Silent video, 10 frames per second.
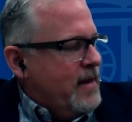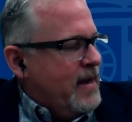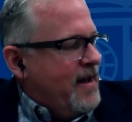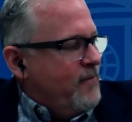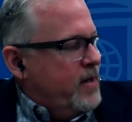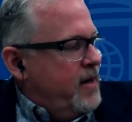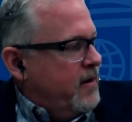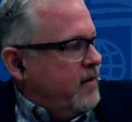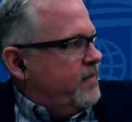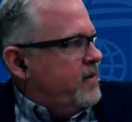I have one
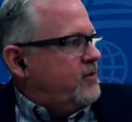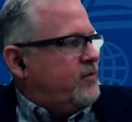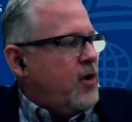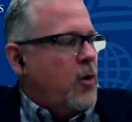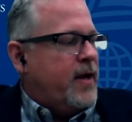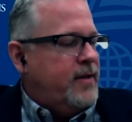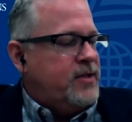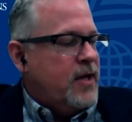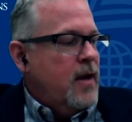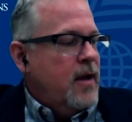here, these
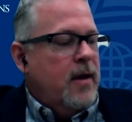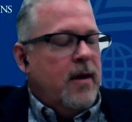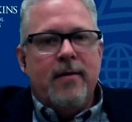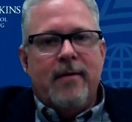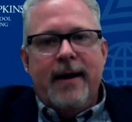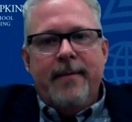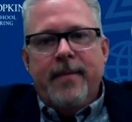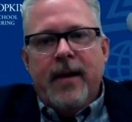tokens, right?